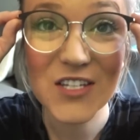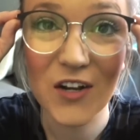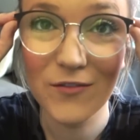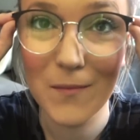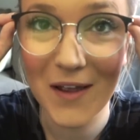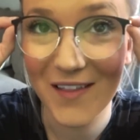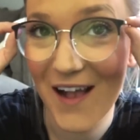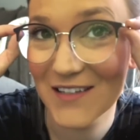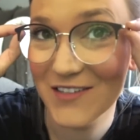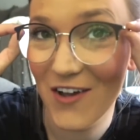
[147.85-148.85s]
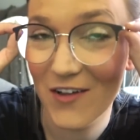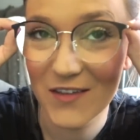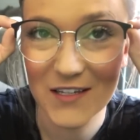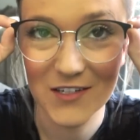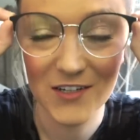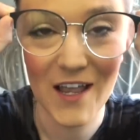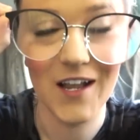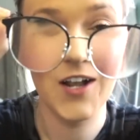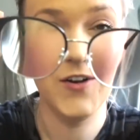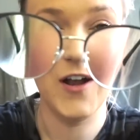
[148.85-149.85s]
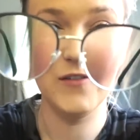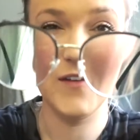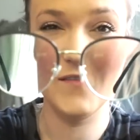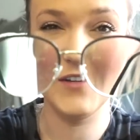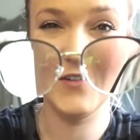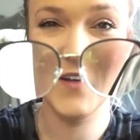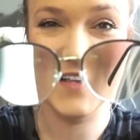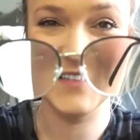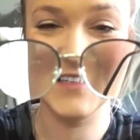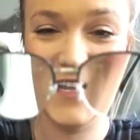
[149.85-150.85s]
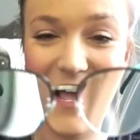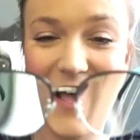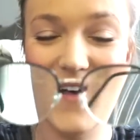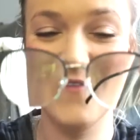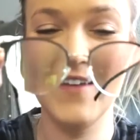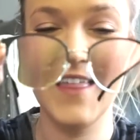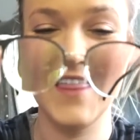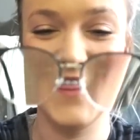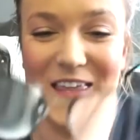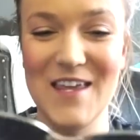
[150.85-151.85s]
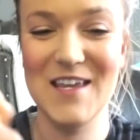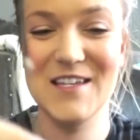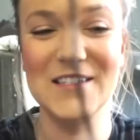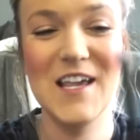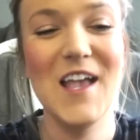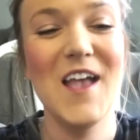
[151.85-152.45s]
are from my last haul. These are like a crowd favorite. You guys love these.